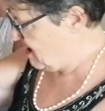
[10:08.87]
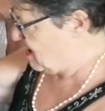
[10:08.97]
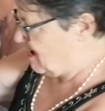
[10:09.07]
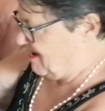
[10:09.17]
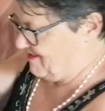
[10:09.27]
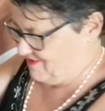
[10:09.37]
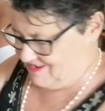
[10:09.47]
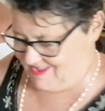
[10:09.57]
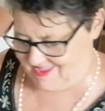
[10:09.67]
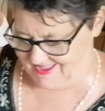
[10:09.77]
Yeah,
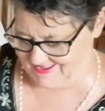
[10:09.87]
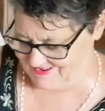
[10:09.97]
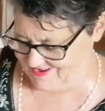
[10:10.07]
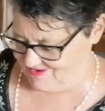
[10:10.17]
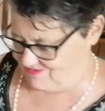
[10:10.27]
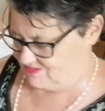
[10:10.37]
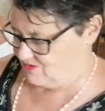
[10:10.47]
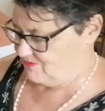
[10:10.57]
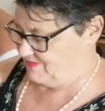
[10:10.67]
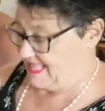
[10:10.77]
okay.
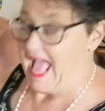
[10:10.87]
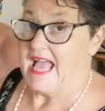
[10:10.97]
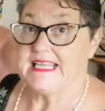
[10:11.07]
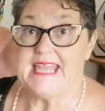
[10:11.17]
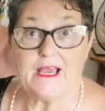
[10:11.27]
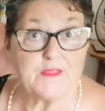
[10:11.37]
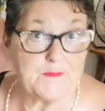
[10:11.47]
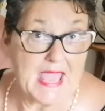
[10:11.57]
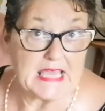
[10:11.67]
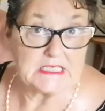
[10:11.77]
So now the
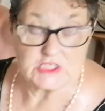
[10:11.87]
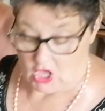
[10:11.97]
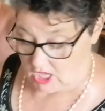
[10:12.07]
pan is